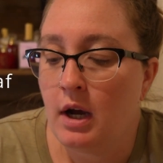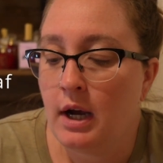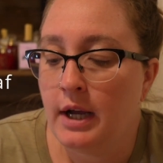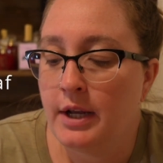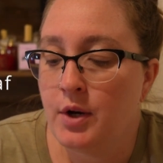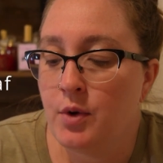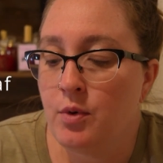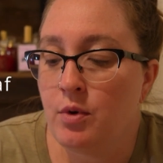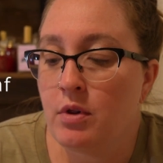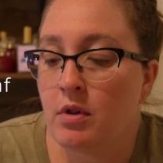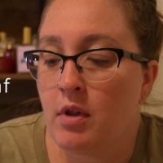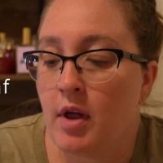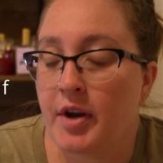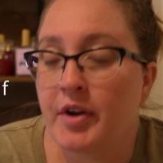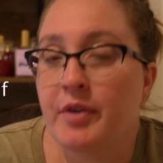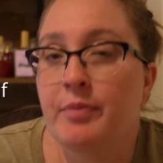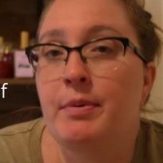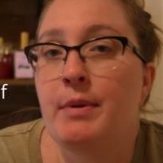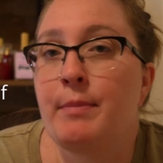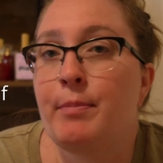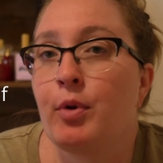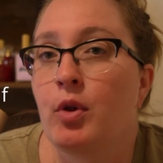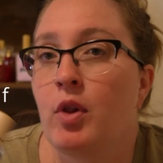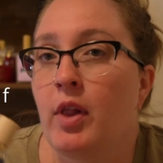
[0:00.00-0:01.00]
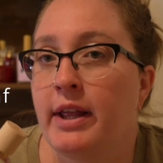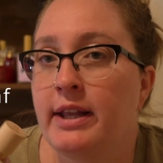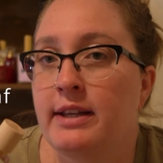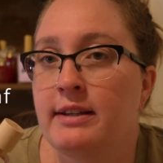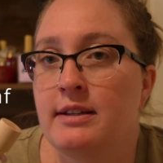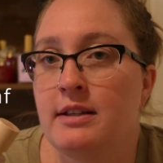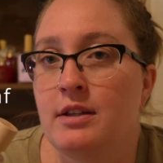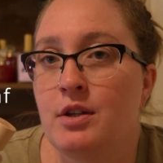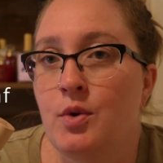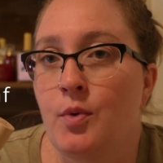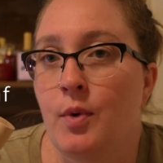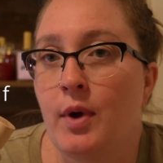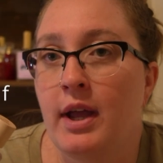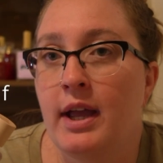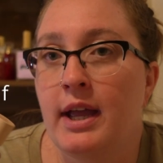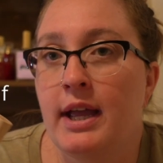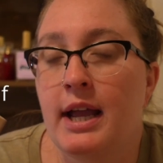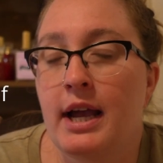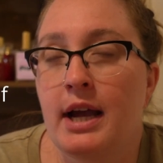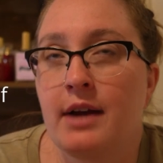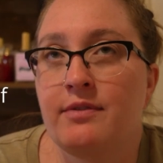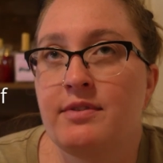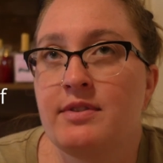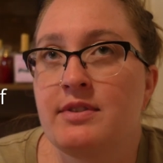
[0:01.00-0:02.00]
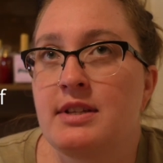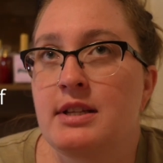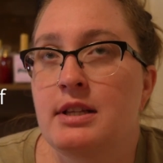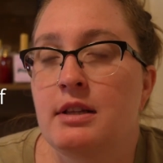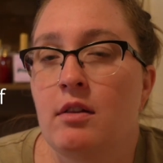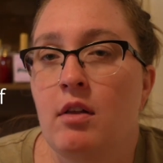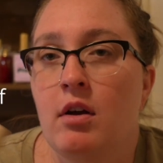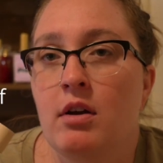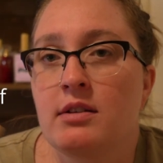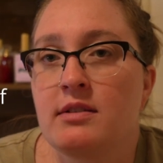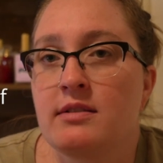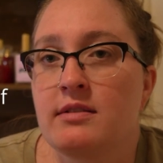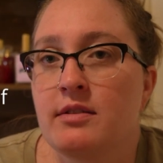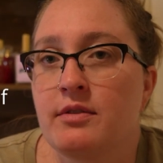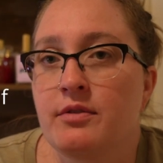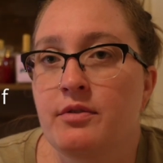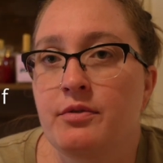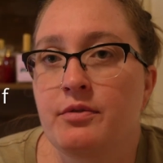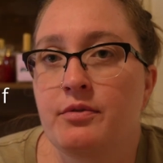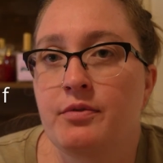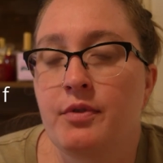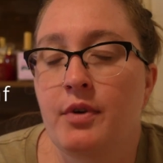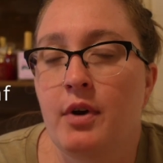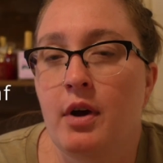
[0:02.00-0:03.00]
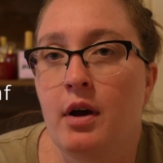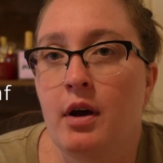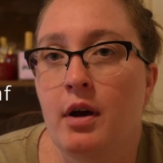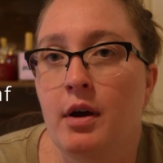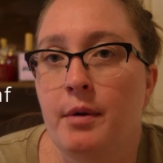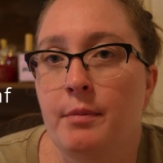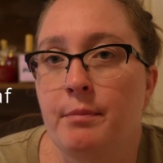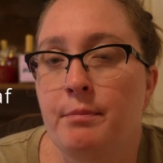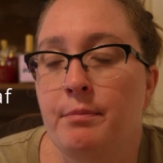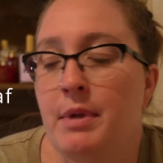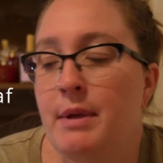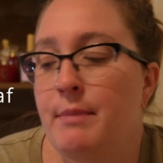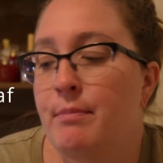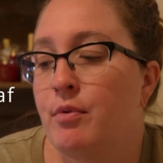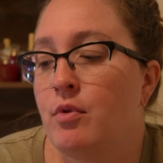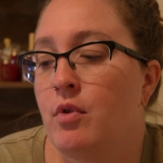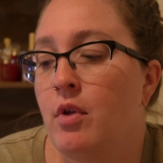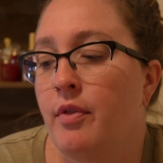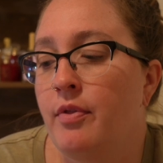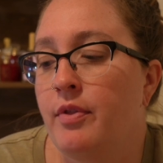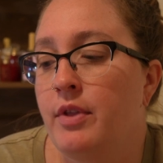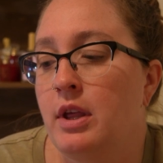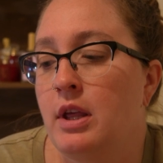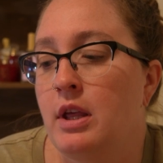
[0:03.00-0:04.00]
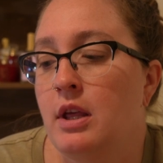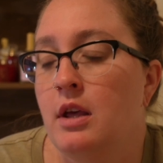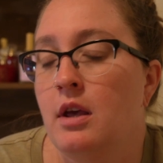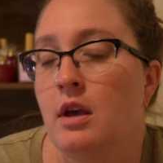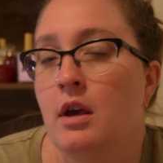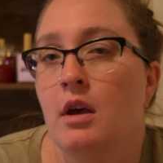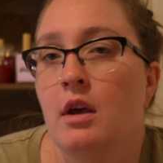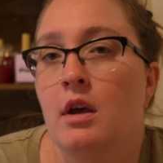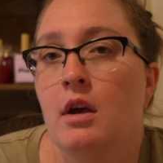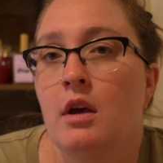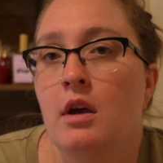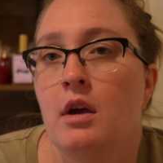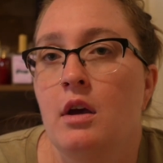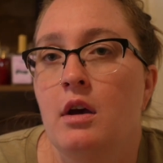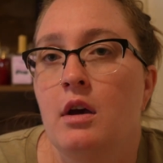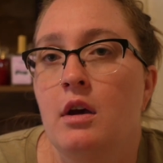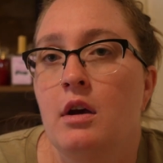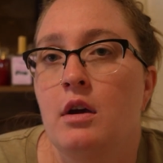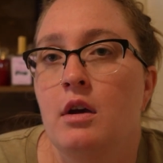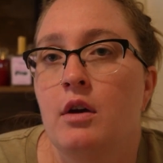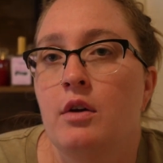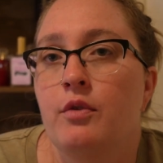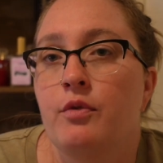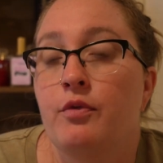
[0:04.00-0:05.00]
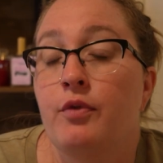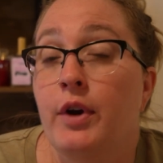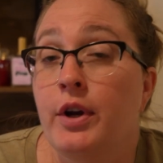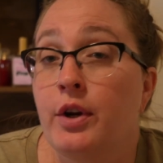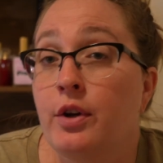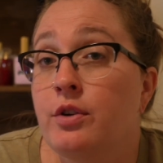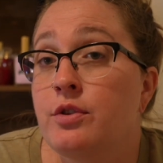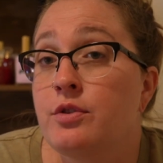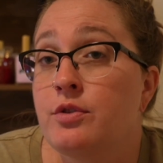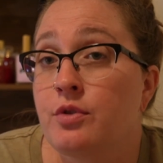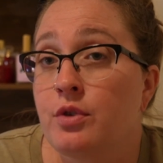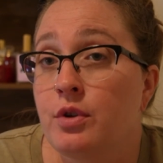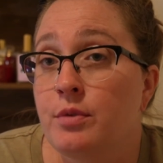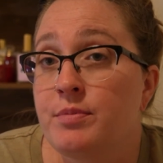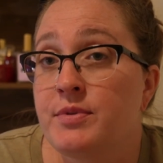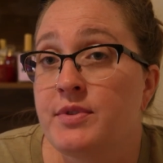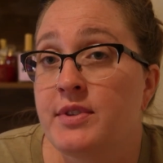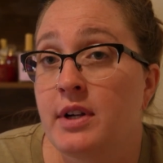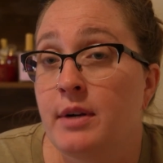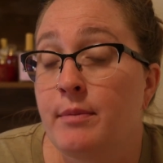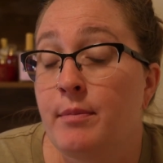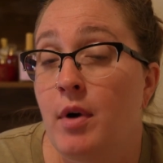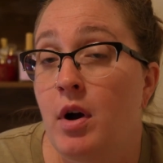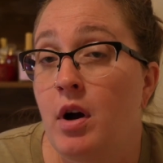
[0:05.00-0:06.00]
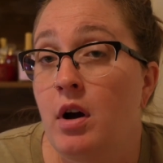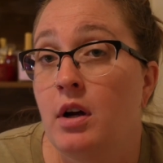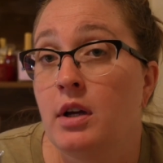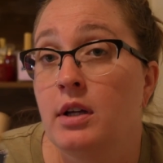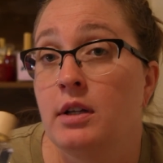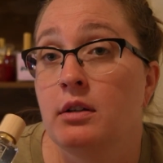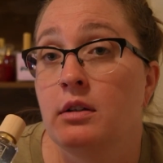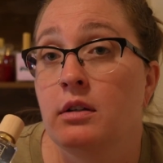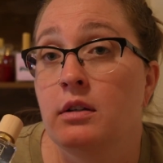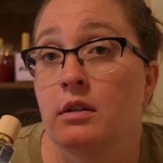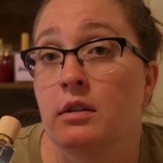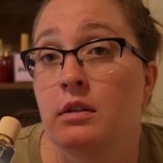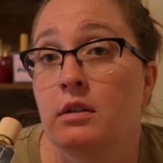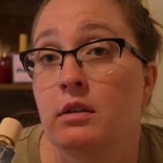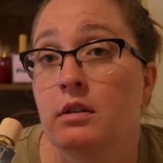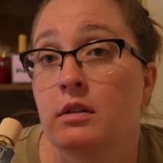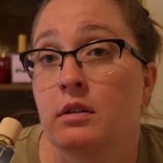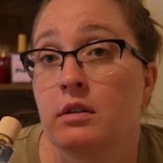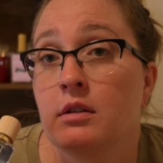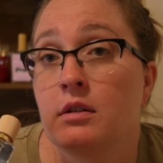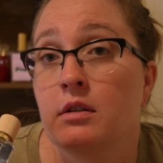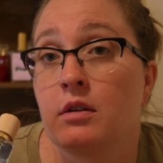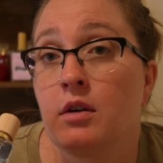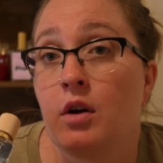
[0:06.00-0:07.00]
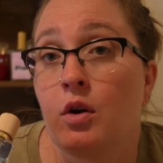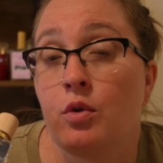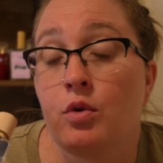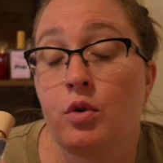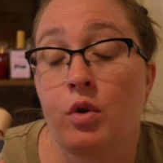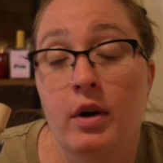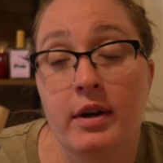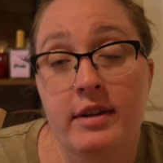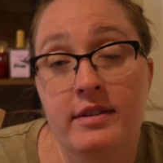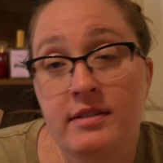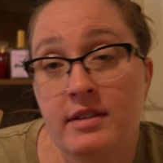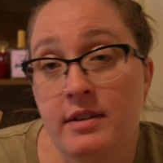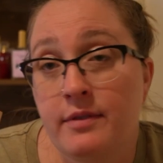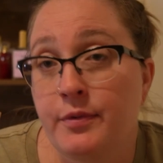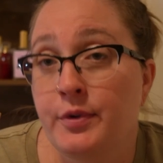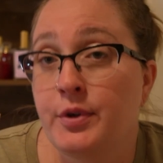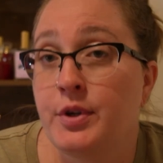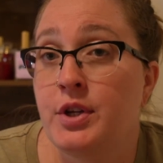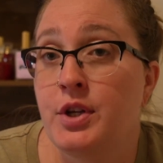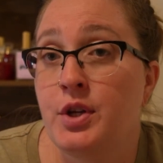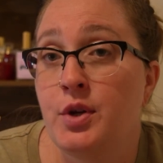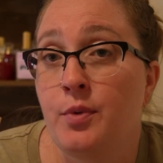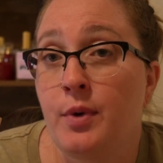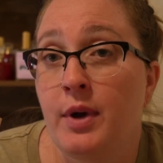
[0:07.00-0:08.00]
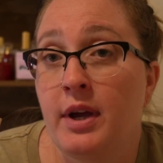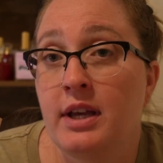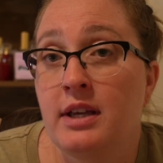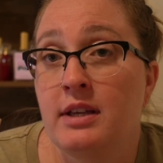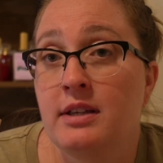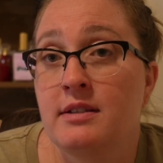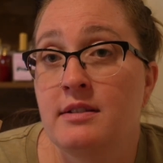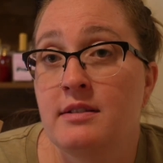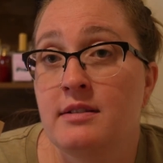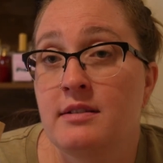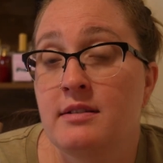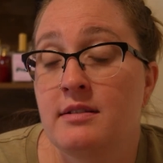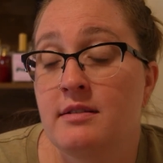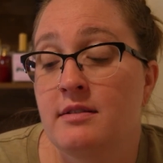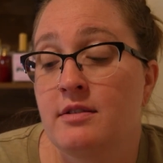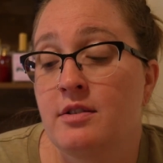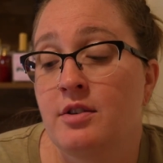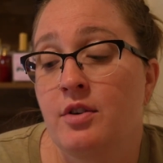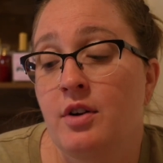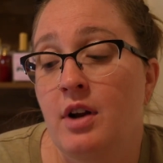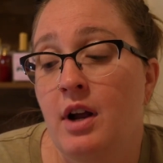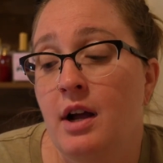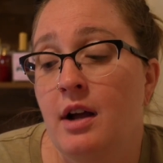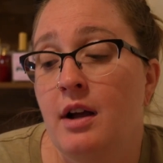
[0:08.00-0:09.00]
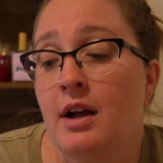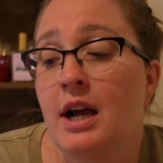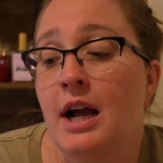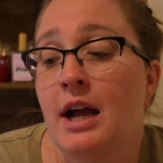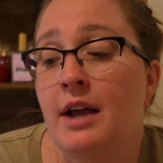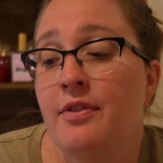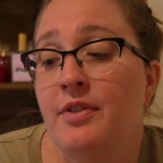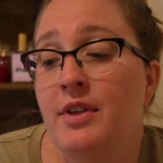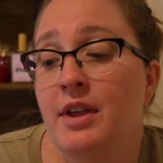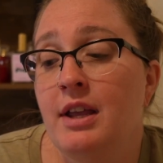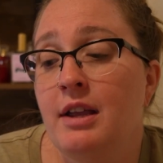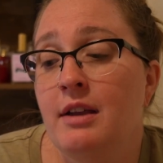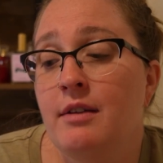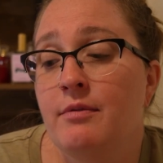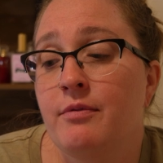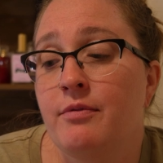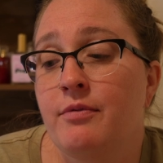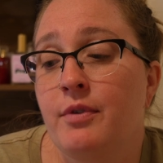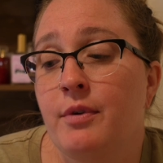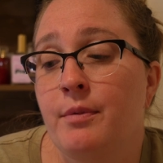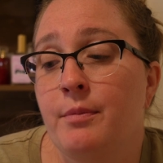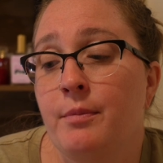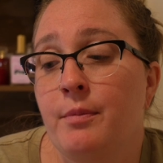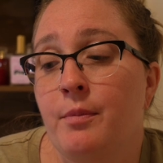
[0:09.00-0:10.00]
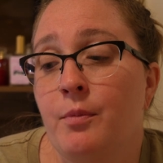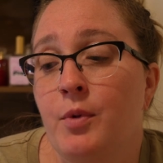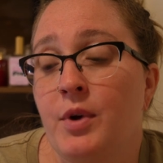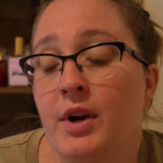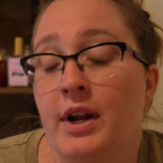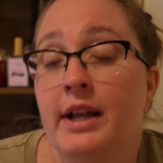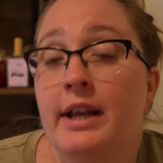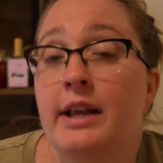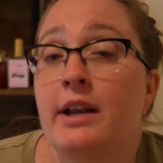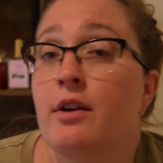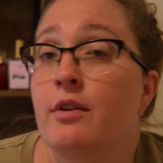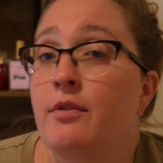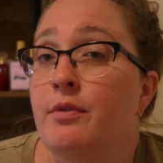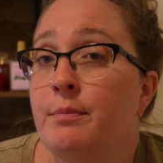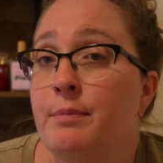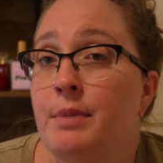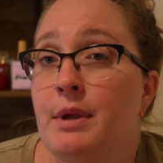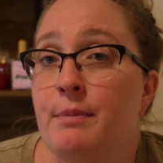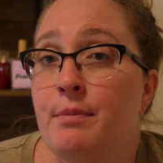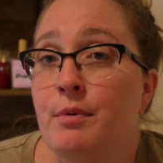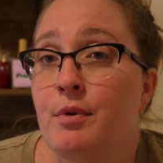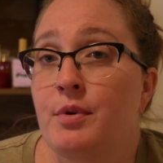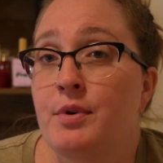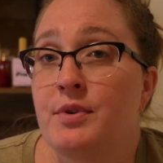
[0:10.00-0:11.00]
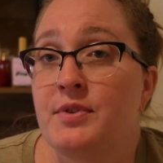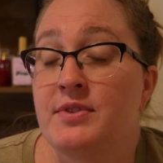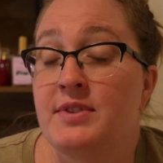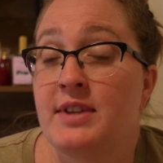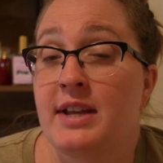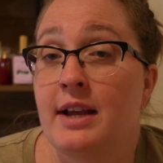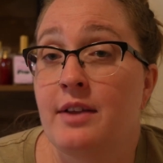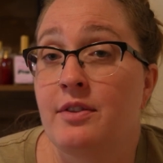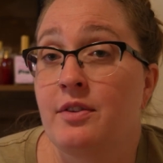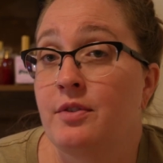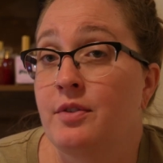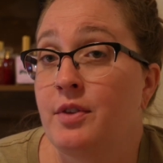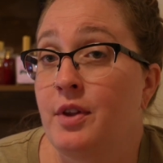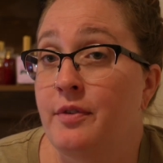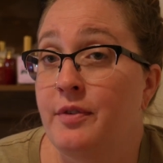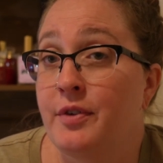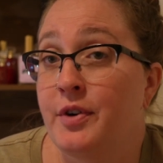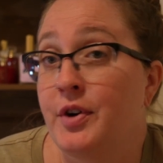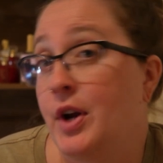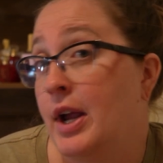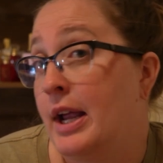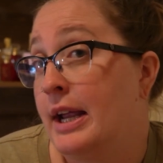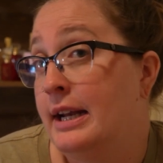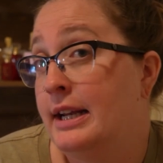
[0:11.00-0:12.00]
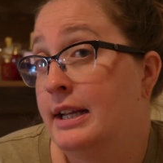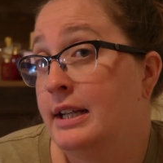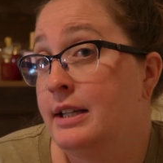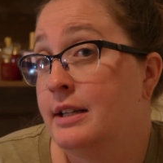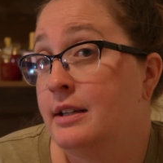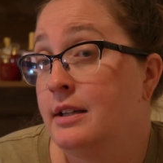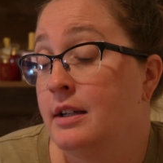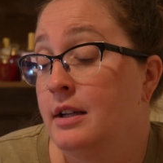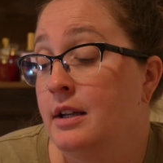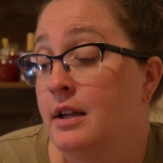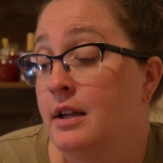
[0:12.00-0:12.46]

I know a lot of people like DUA. I've seen lots of people on the fragrance groups that I'm on go crazy for DUAs. They're, I think from what I hear from people is they either love it or hate it.